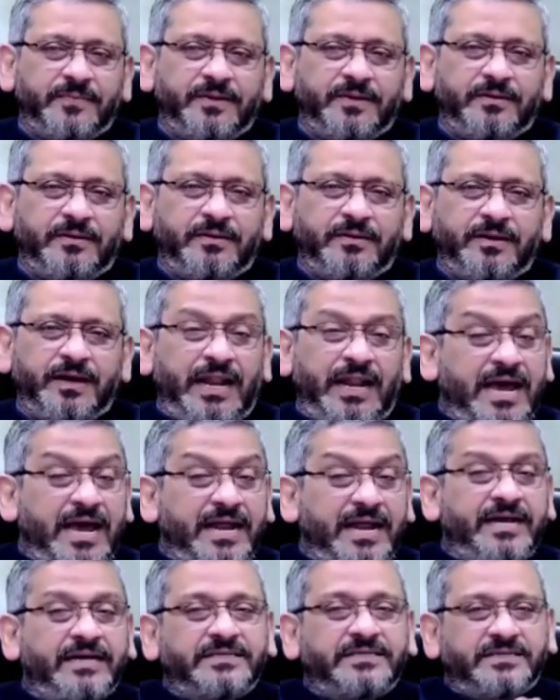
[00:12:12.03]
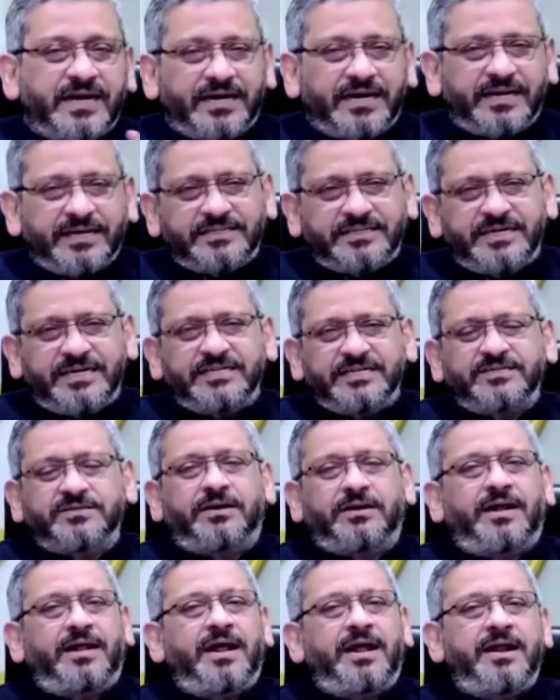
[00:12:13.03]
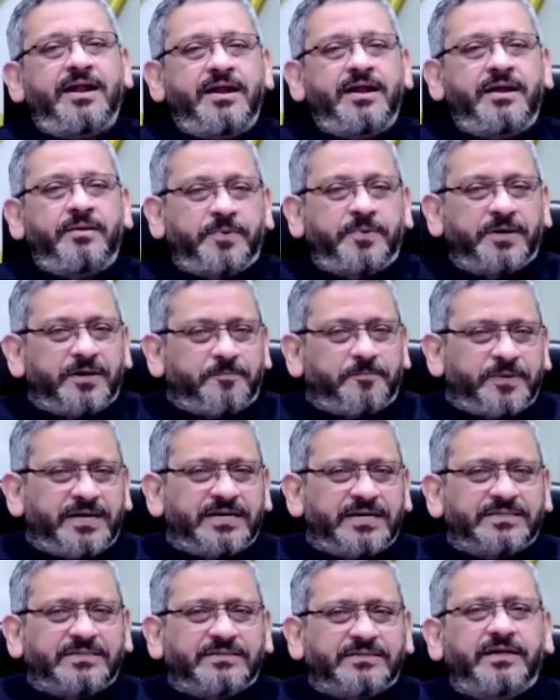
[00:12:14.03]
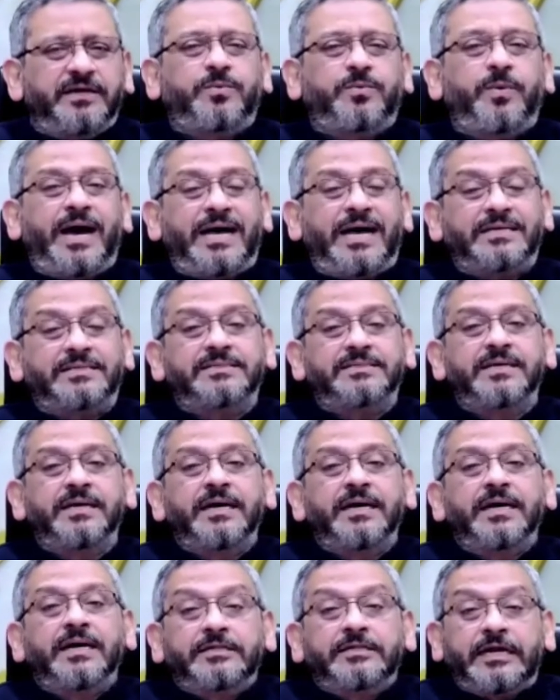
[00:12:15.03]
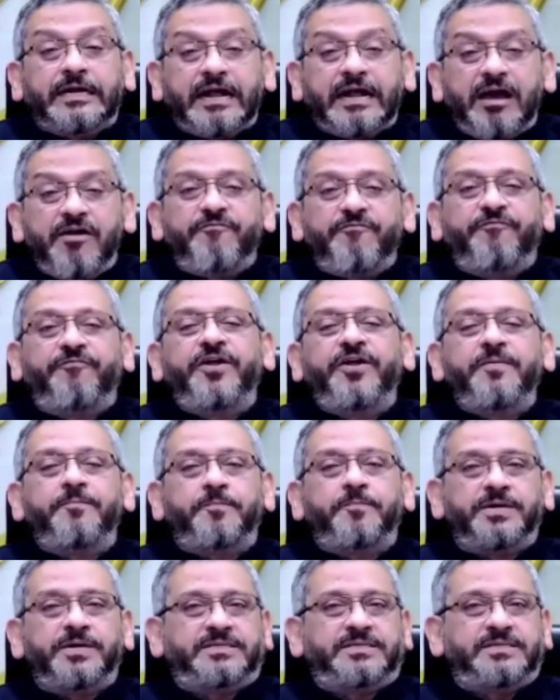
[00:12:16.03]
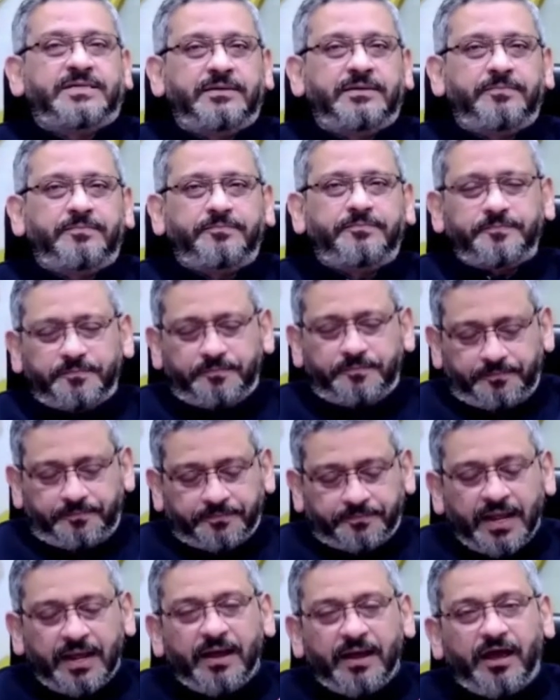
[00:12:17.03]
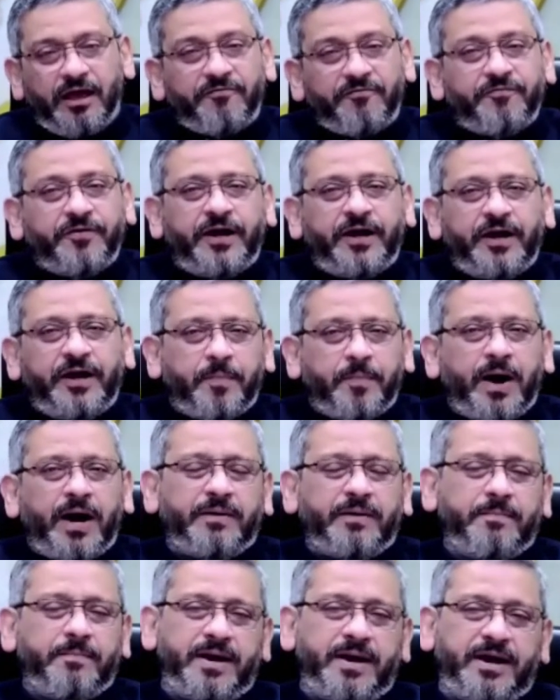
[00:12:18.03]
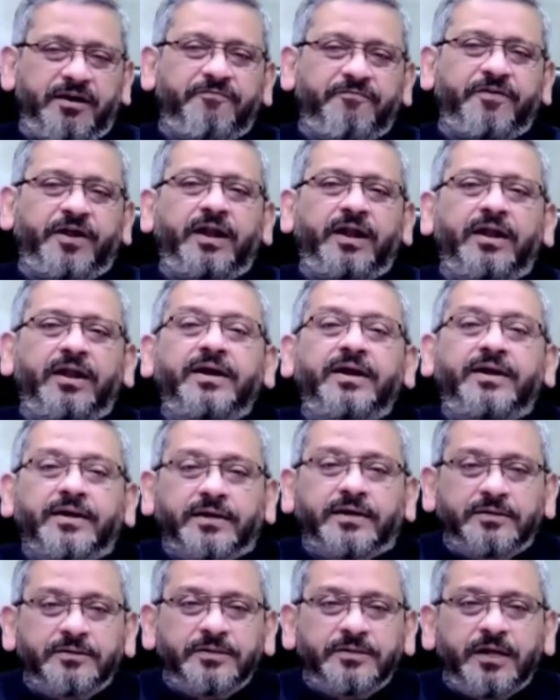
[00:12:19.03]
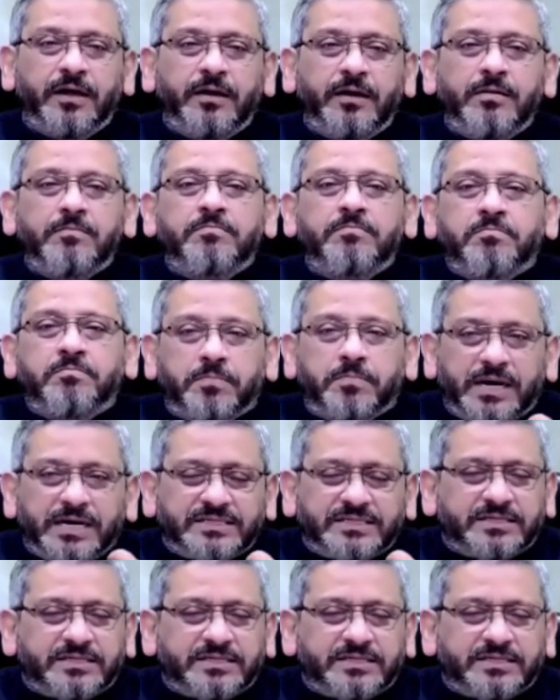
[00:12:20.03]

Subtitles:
Aligning strategies or aligning purpose requires that every person, every department, every leader must